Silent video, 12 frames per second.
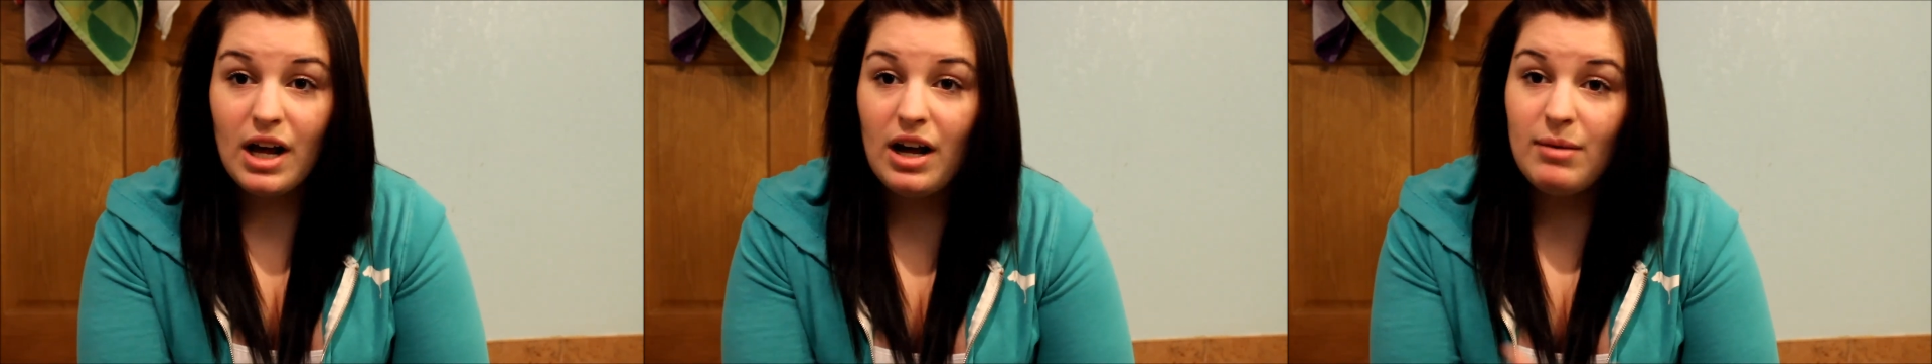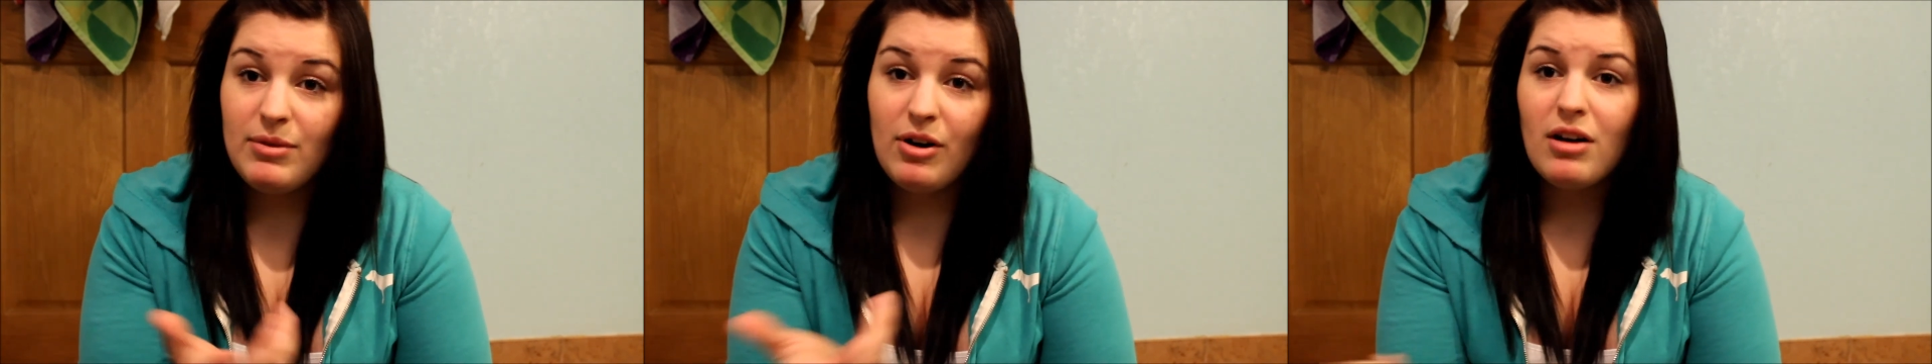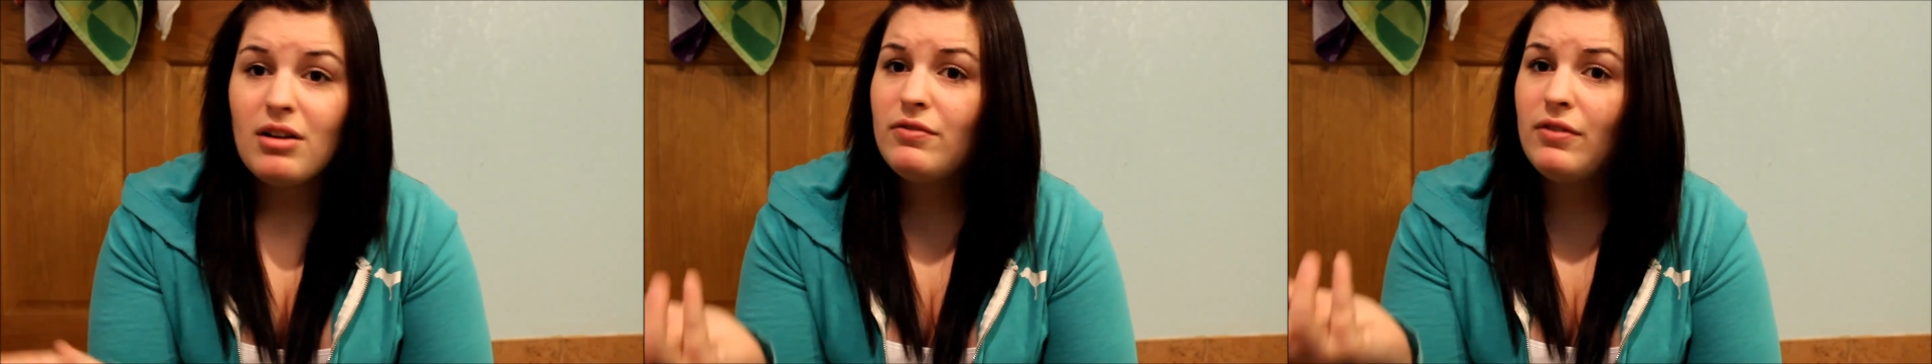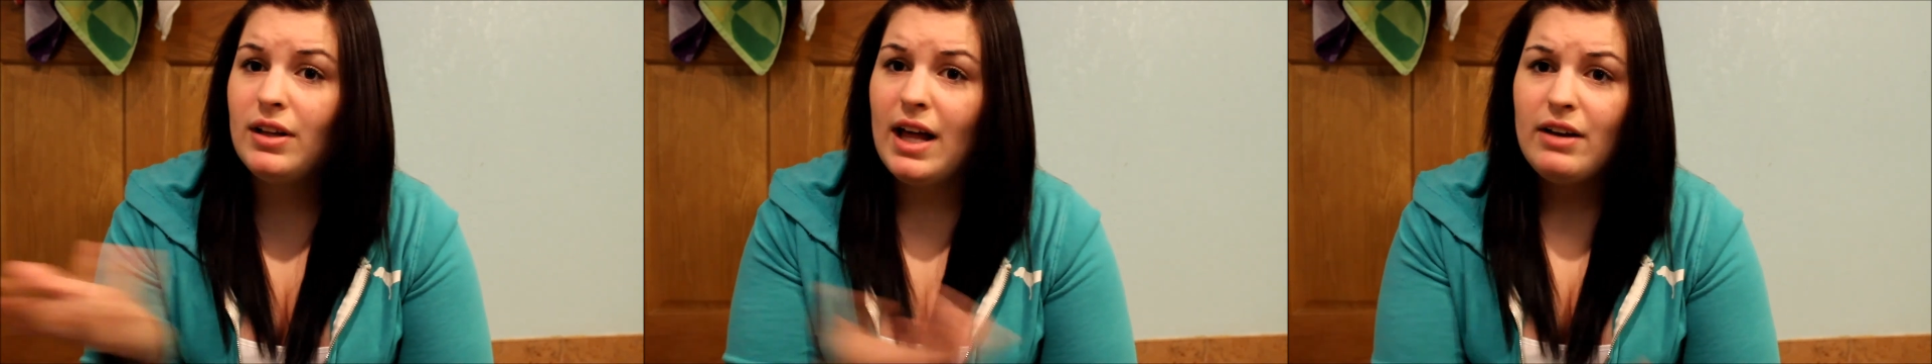There are
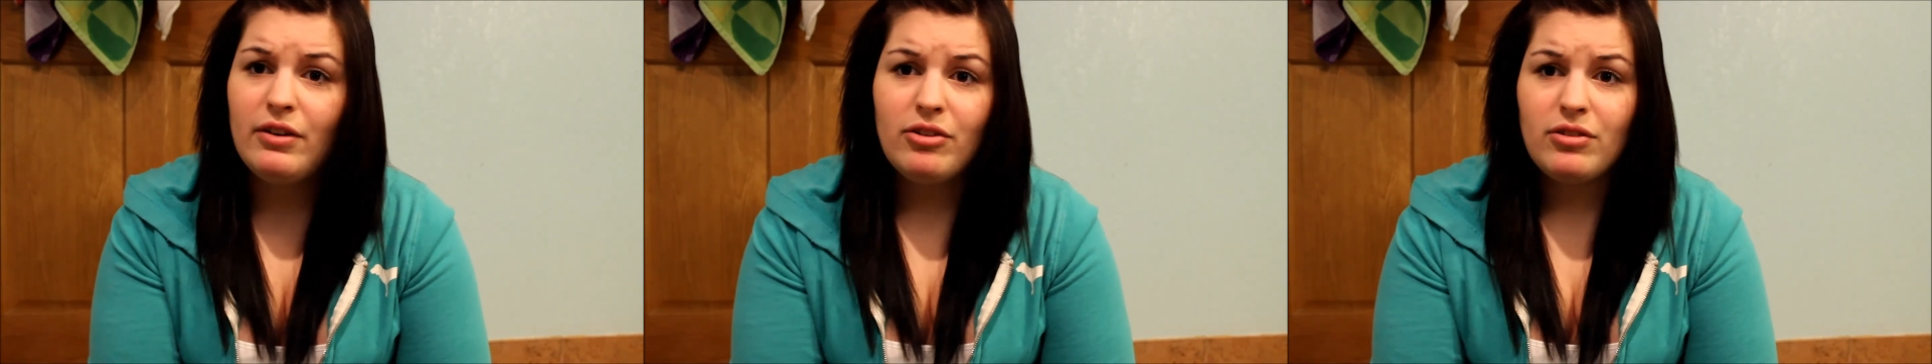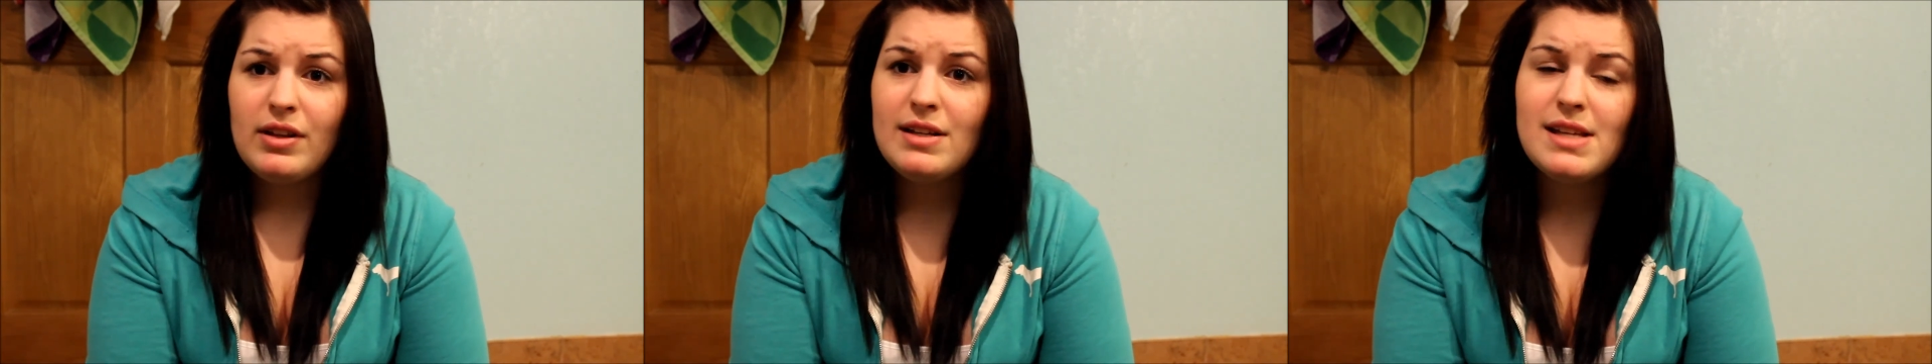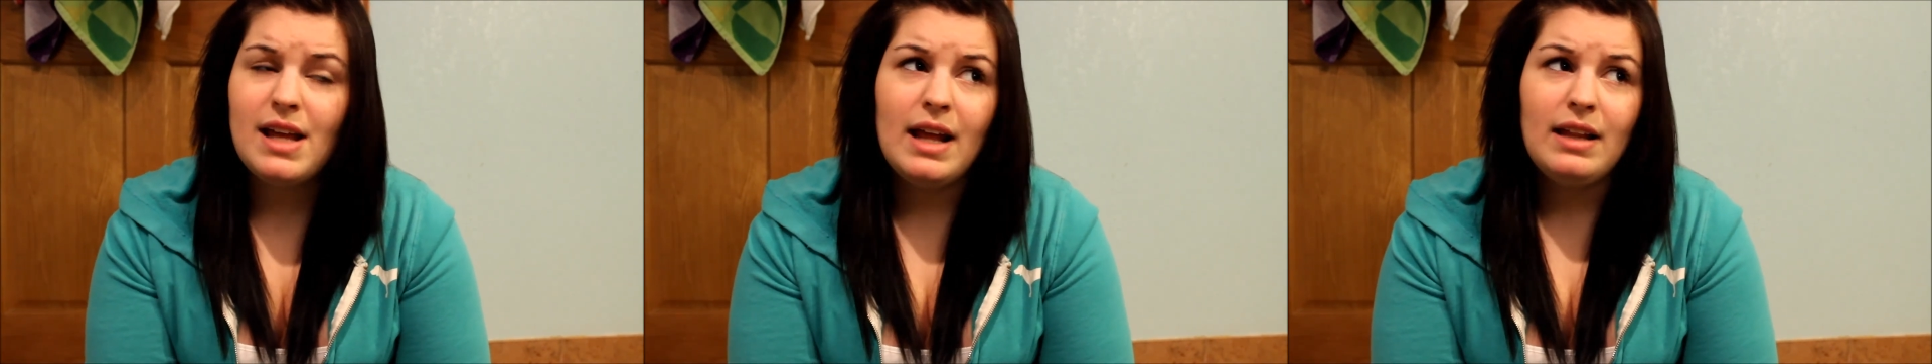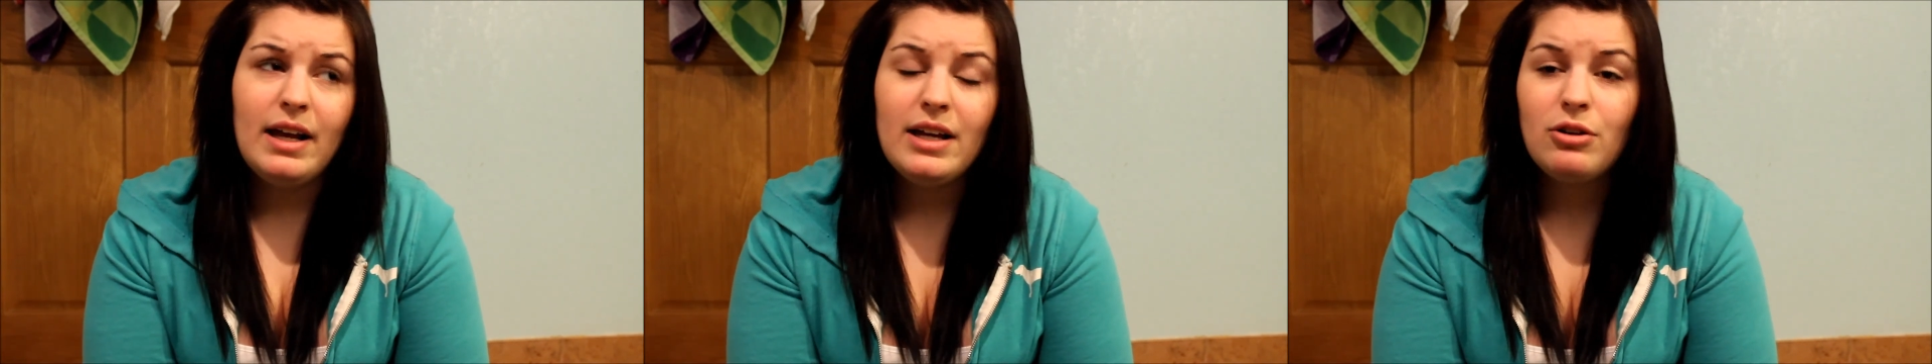a lot of other things that I
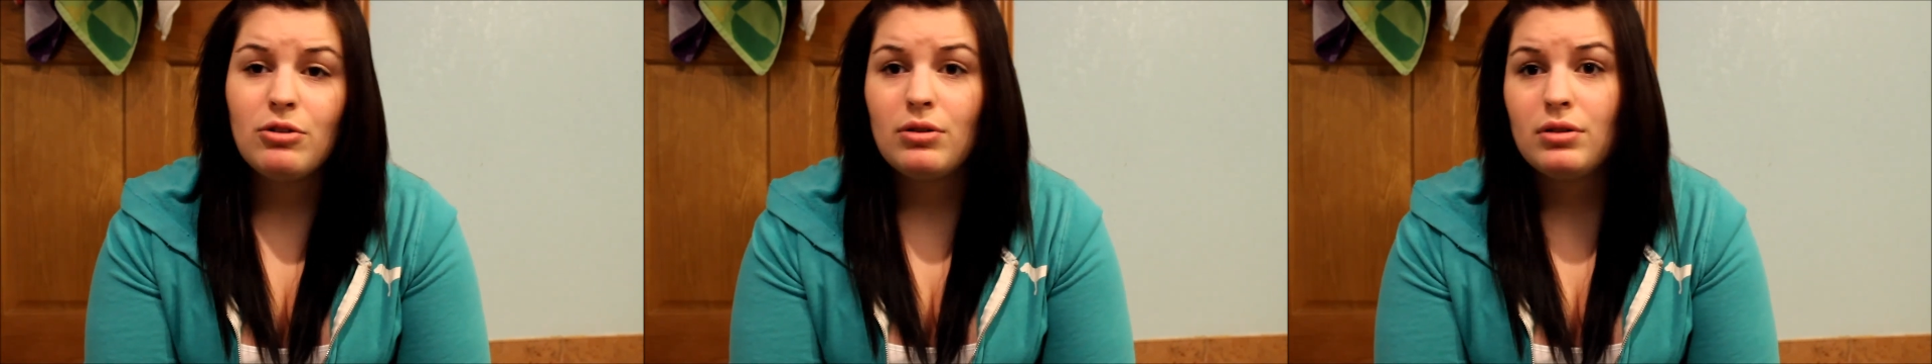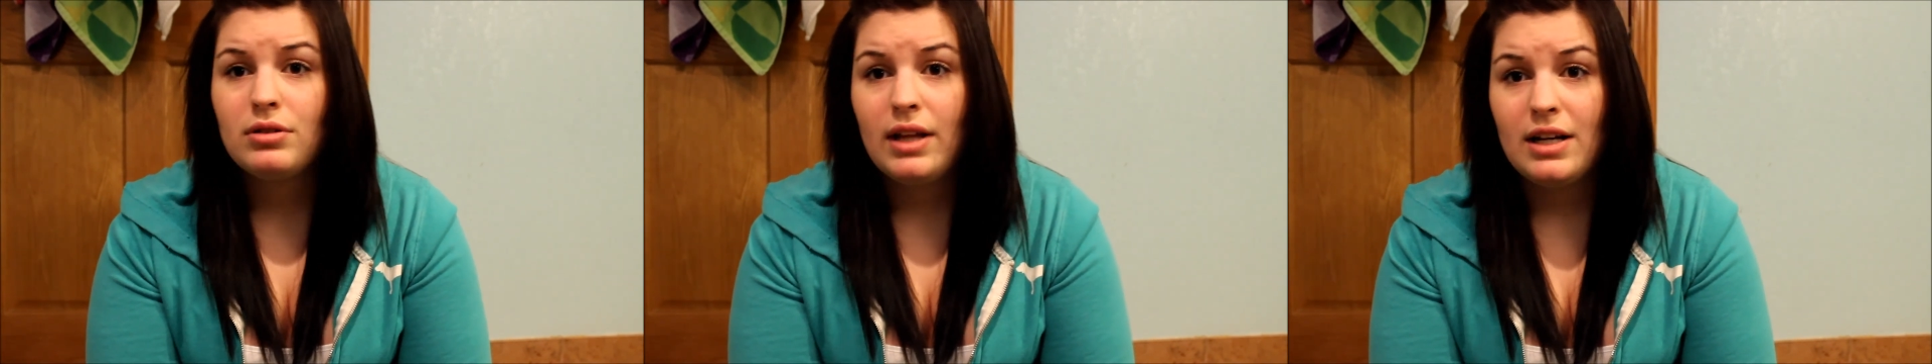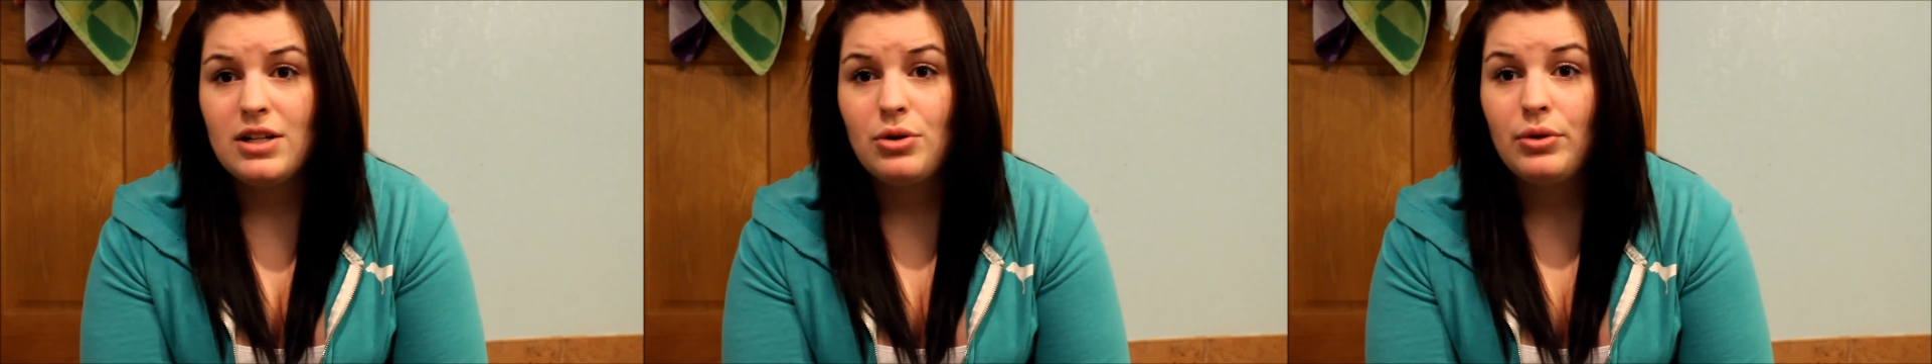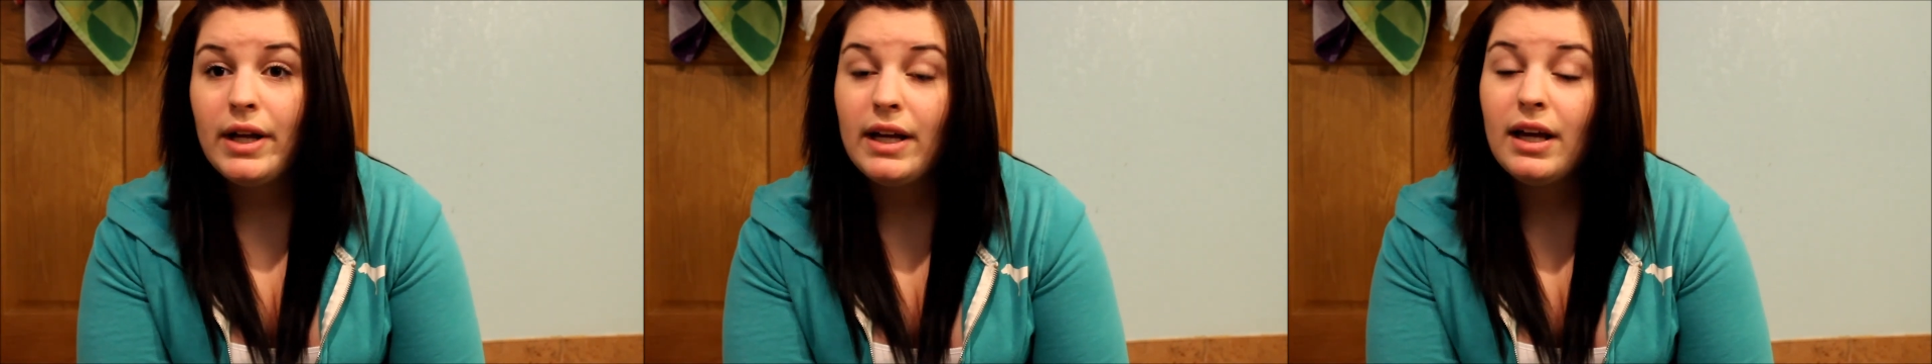like or that I
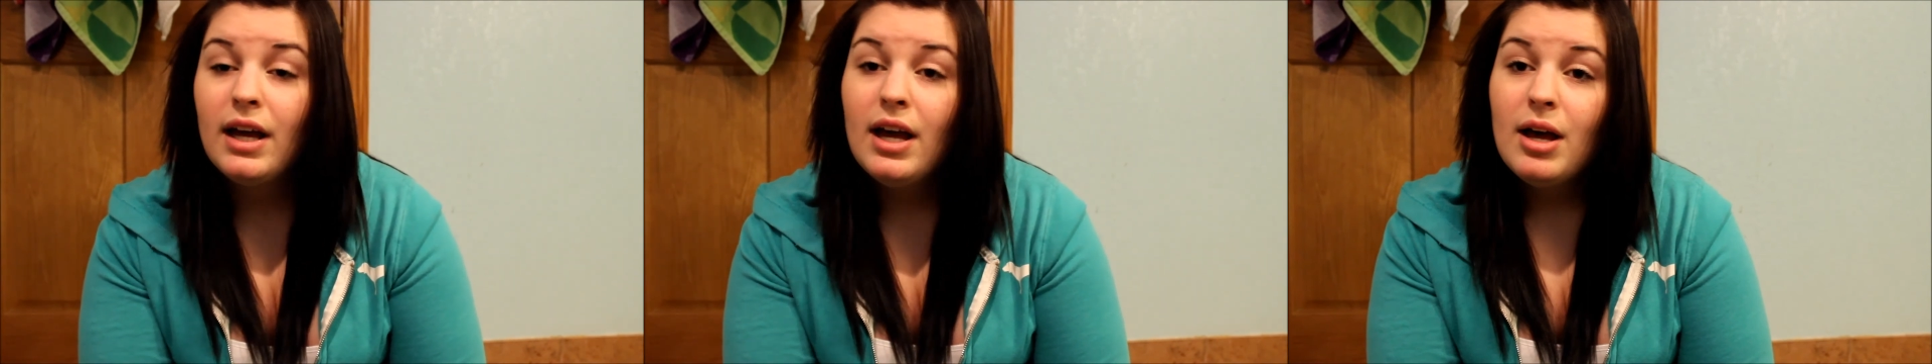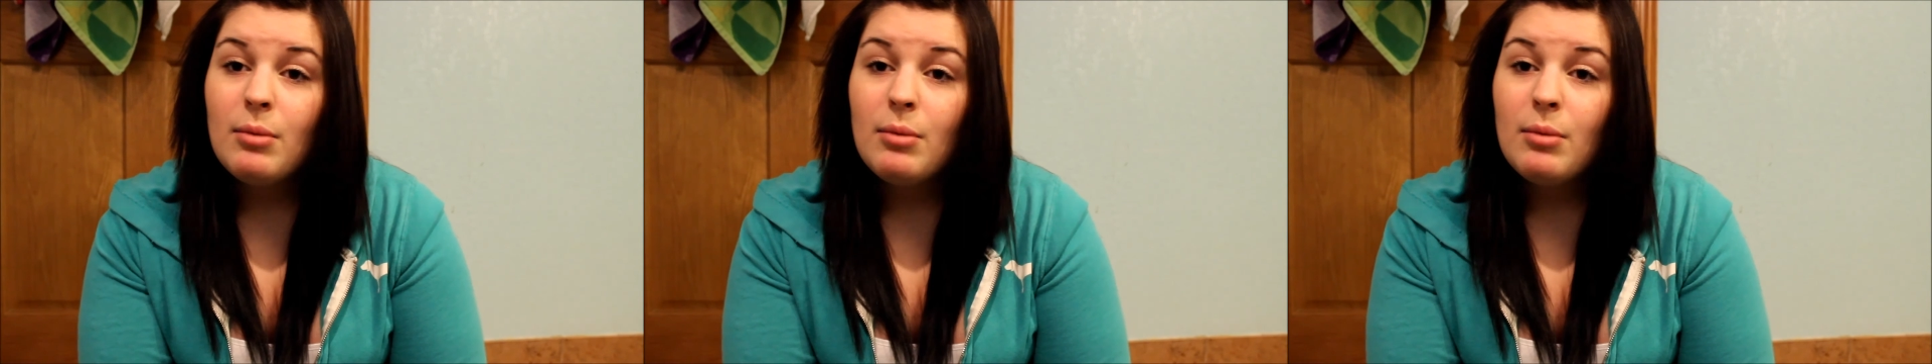don't like,